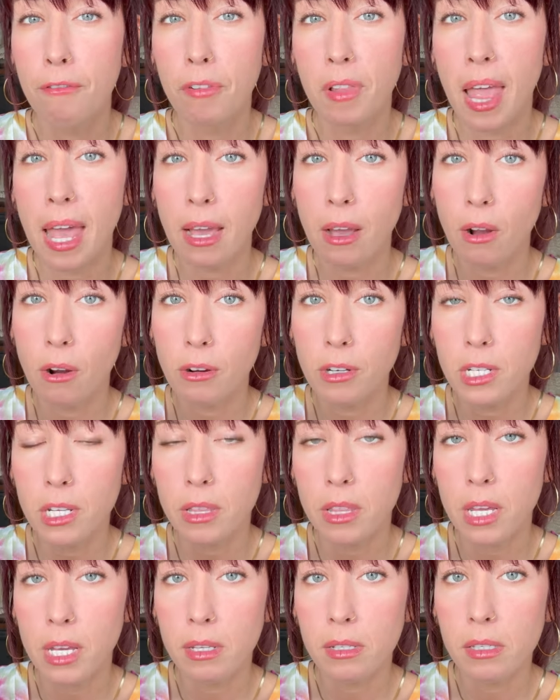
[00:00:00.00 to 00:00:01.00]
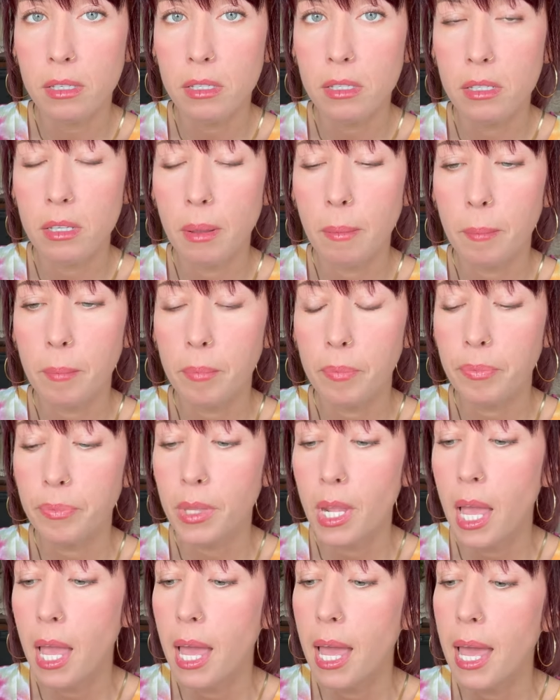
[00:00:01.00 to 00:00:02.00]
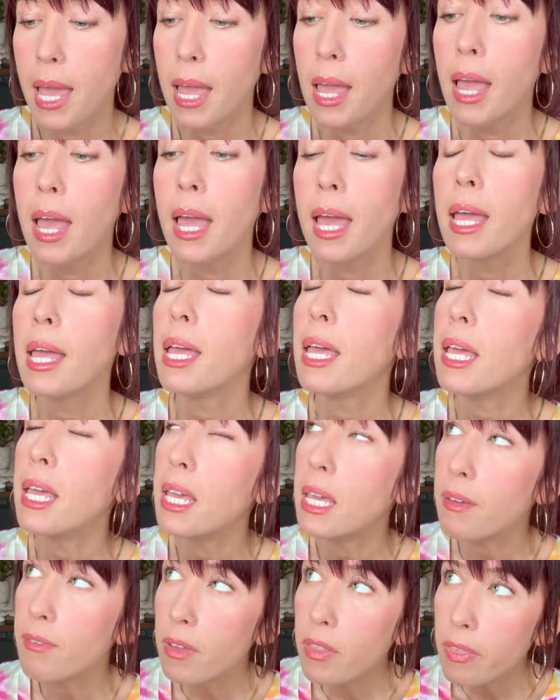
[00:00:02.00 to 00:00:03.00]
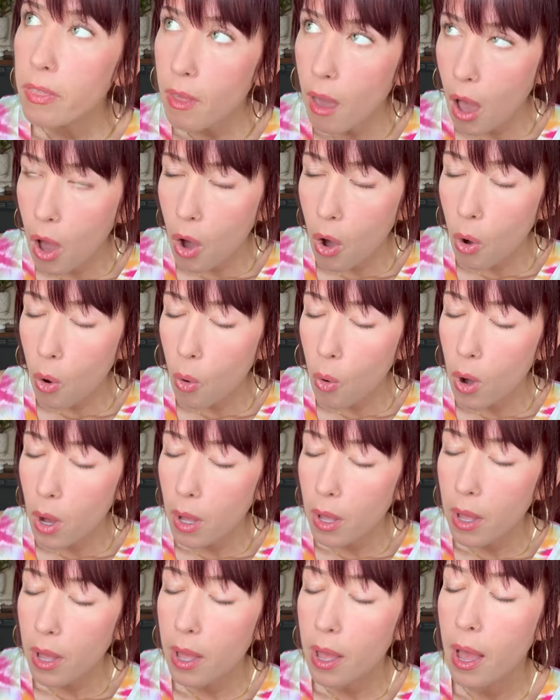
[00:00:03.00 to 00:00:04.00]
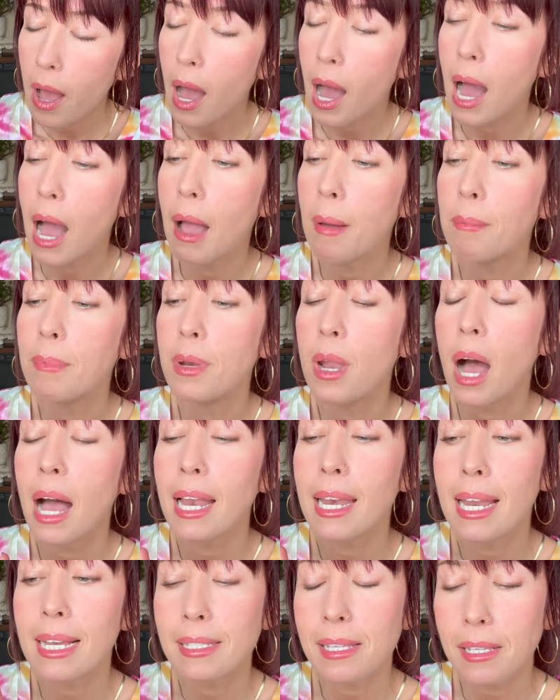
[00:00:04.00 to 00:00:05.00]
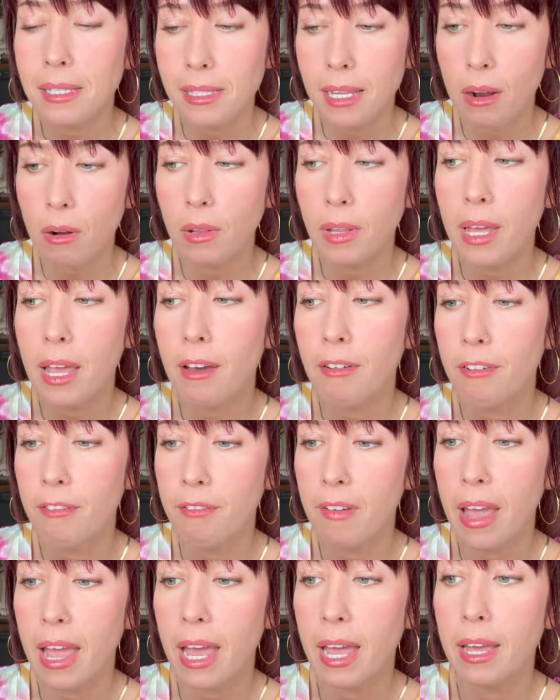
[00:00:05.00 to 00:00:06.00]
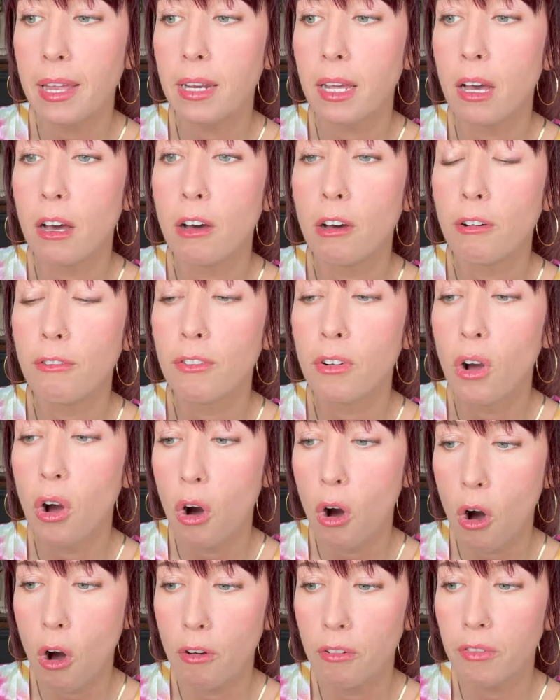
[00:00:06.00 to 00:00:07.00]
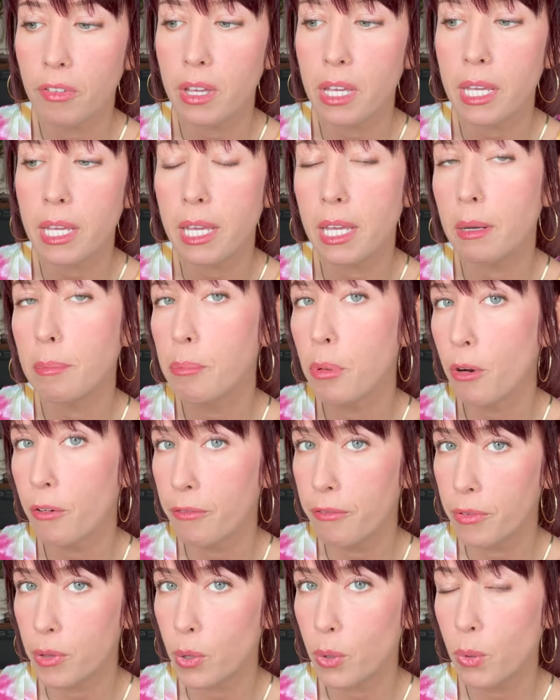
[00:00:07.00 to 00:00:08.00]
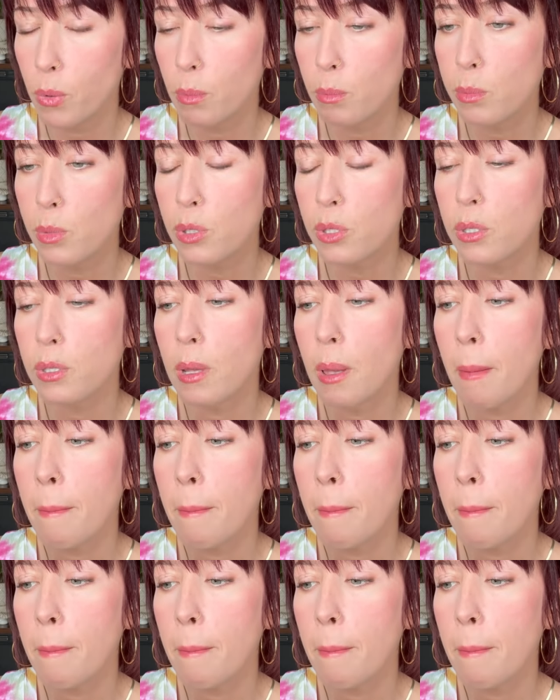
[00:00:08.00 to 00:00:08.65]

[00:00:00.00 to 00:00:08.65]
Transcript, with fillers: flanker to this, even though I'm not necessarily a fan of coffee in perfumes.